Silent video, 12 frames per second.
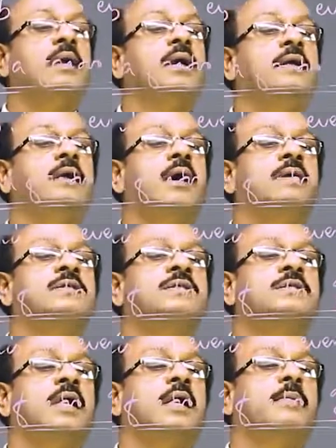it
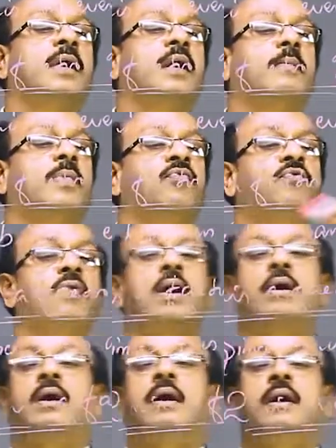as statement number
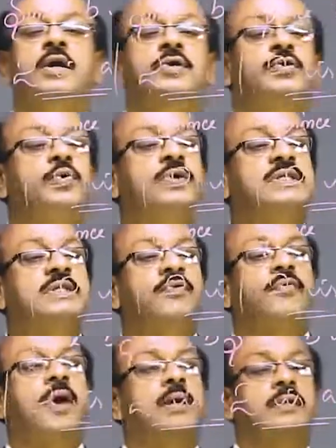1. 2 is a
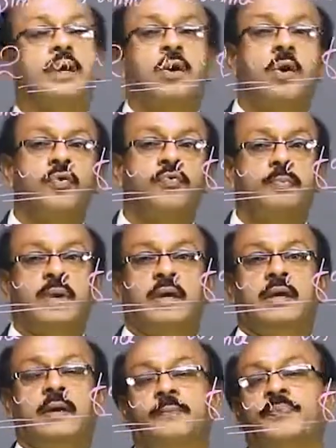factor of
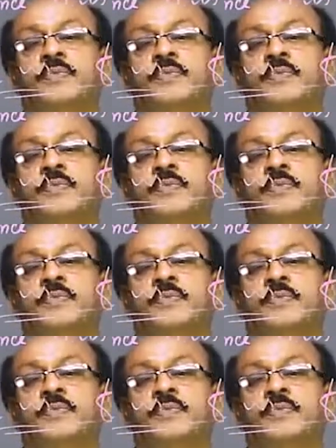b.